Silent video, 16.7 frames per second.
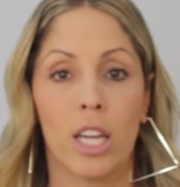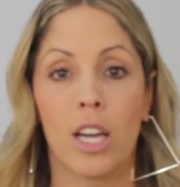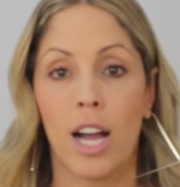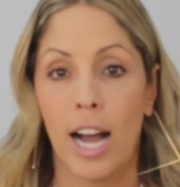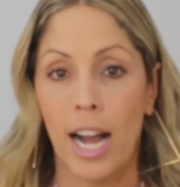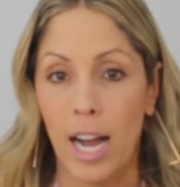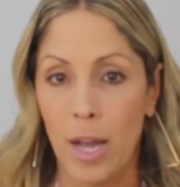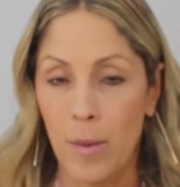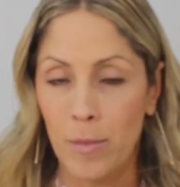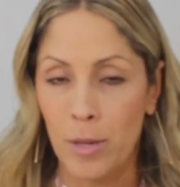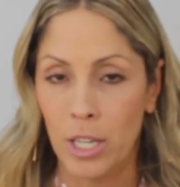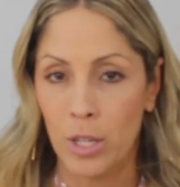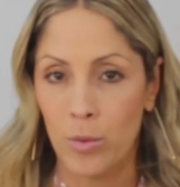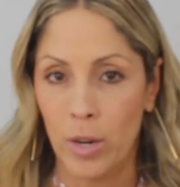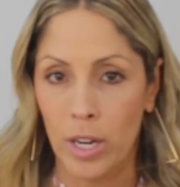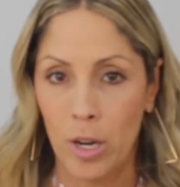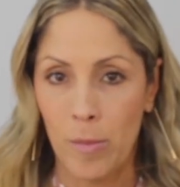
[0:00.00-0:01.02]
I am going to
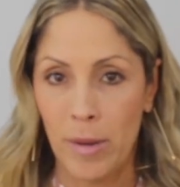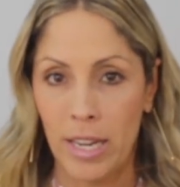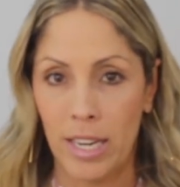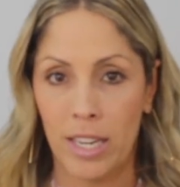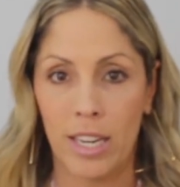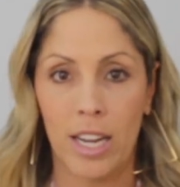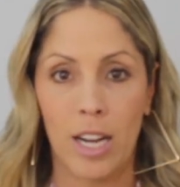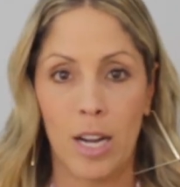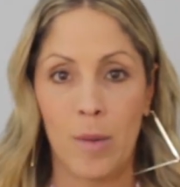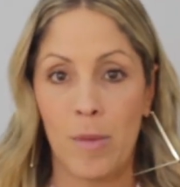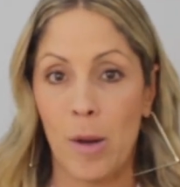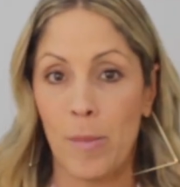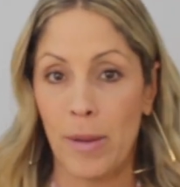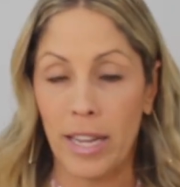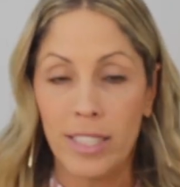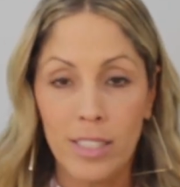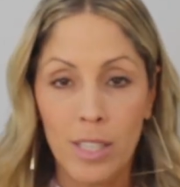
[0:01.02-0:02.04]
recommend
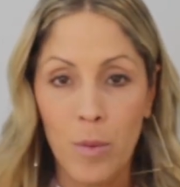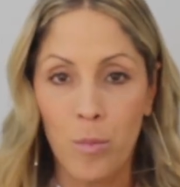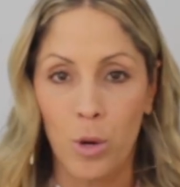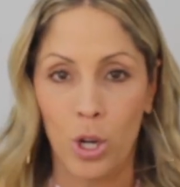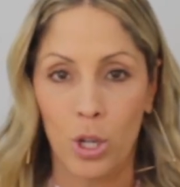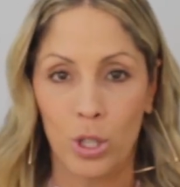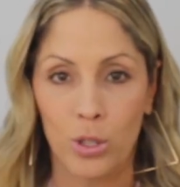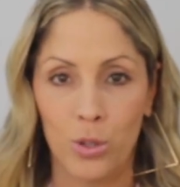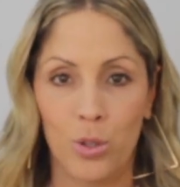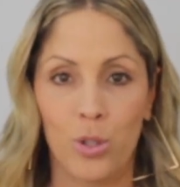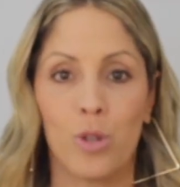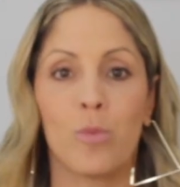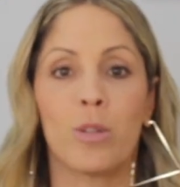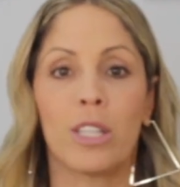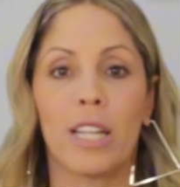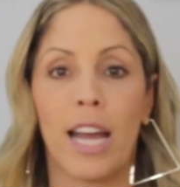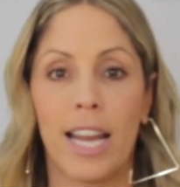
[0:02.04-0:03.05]
amazing products to you, but
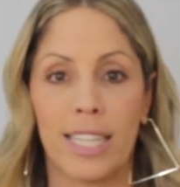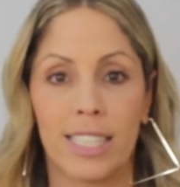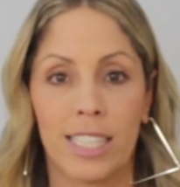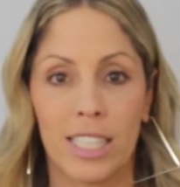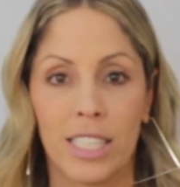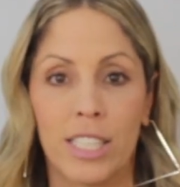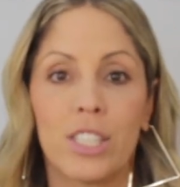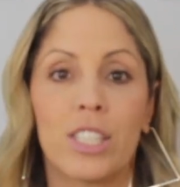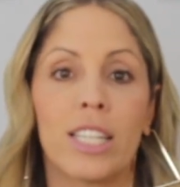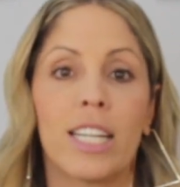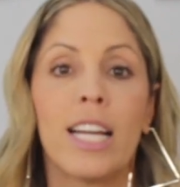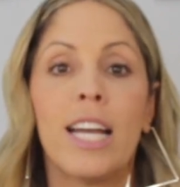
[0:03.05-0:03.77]
the esthetician